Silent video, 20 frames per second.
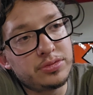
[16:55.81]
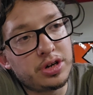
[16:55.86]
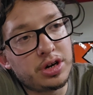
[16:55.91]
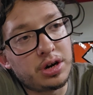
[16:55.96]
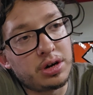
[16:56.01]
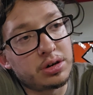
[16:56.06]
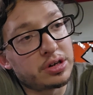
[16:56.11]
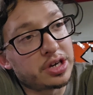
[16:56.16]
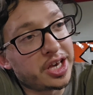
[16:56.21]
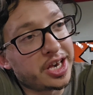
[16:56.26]

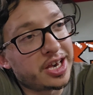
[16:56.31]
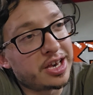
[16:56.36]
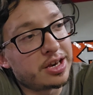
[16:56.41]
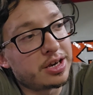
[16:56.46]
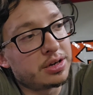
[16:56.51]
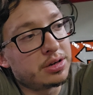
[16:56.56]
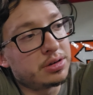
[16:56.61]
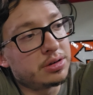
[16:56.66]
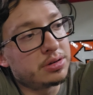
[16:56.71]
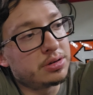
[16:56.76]
I'll
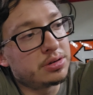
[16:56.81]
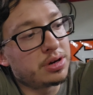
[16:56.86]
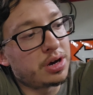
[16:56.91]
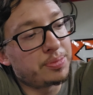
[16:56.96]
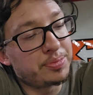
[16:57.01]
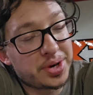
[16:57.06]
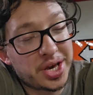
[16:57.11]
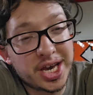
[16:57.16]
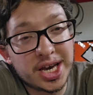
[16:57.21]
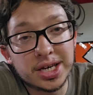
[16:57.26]
get a
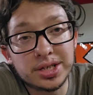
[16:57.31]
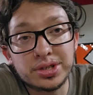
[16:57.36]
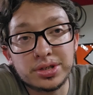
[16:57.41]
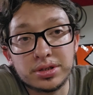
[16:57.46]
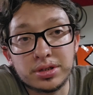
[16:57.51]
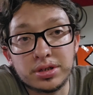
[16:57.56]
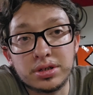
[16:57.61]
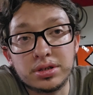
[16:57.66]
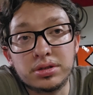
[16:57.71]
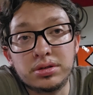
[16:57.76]
pass
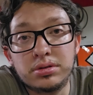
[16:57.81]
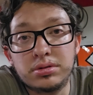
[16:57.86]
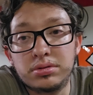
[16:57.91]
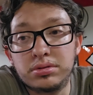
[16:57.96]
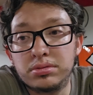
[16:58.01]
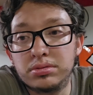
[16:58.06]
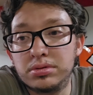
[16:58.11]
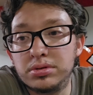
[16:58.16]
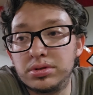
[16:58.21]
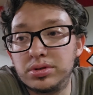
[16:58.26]
in,
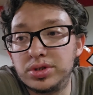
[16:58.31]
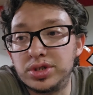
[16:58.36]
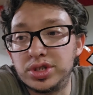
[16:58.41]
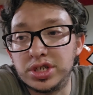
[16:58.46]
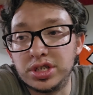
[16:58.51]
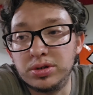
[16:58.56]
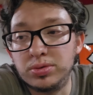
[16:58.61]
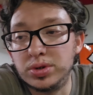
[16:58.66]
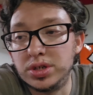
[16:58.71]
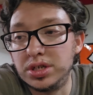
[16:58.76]

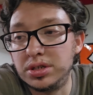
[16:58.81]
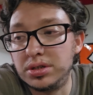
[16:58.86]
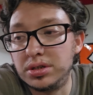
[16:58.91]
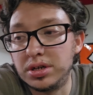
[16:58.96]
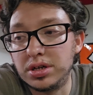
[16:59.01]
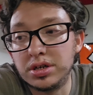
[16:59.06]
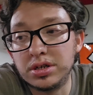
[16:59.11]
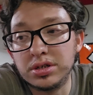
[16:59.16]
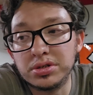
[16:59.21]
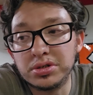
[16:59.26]
see what it
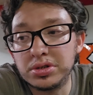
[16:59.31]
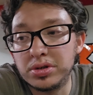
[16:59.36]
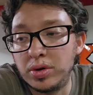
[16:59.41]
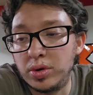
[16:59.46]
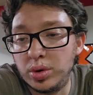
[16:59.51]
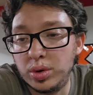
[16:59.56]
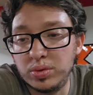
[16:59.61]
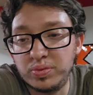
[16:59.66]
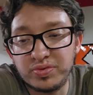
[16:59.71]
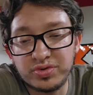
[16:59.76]
does.
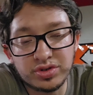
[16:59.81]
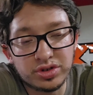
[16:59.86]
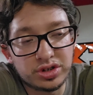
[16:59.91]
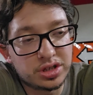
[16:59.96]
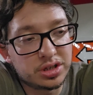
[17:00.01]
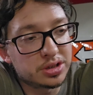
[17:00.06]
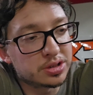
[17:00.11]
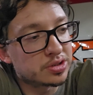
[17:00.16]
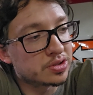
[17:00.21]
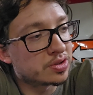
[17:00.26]
Hopefully
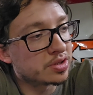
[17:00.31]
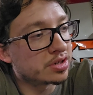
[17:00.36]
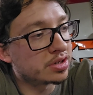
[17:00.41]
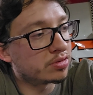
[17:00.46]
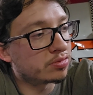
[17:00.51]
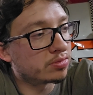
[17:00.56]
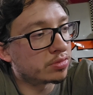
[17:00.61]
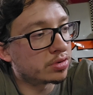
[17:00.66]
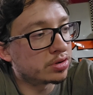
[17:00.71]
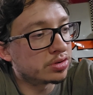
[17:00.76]
this thing
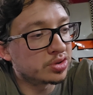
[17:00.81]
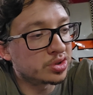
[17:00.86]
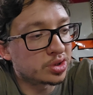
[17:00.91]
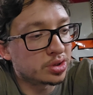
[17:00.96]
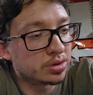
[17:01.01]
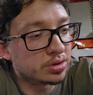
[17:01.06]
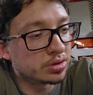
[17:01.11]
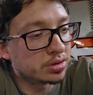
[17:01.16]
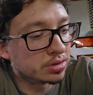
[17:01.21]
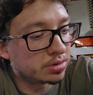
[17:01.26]
runs
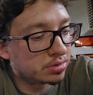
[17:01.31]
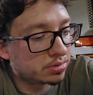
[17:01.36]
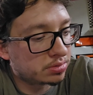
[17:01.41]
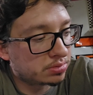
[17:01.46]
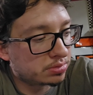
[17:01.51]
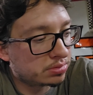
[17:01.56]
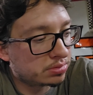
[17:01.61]
good.